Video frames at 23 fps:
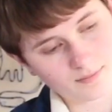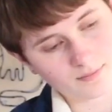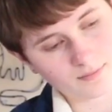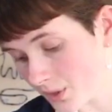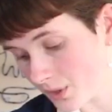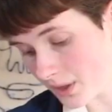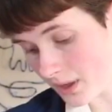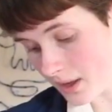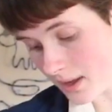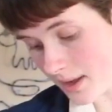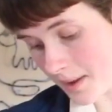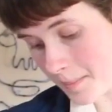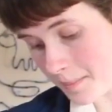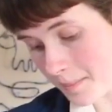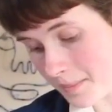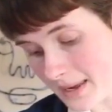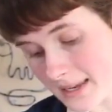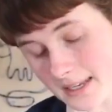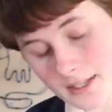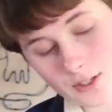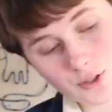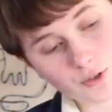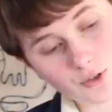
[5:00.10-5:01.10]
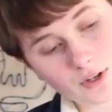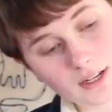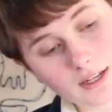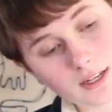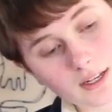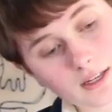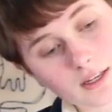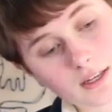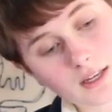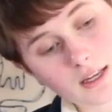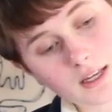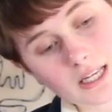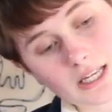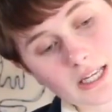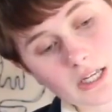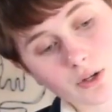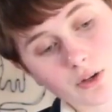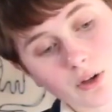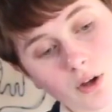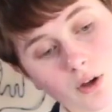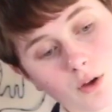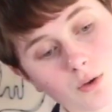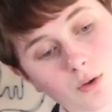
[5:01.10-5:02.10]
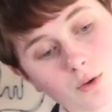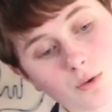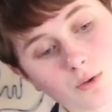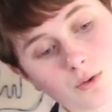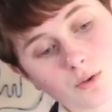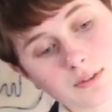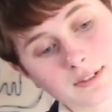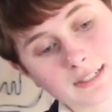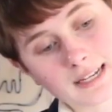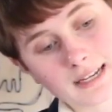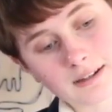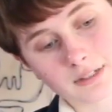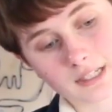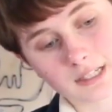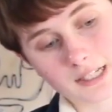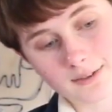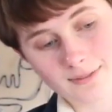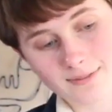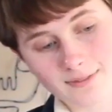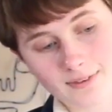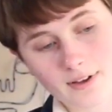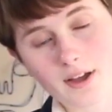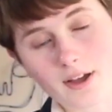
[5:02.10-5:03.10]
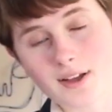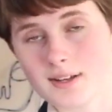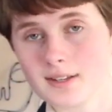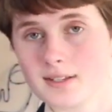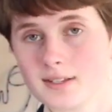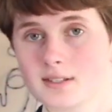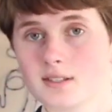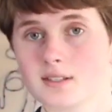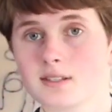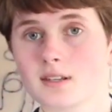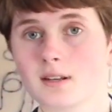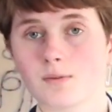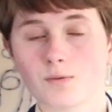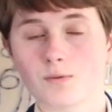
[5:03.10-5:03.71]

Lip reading: The B string, you go down to the first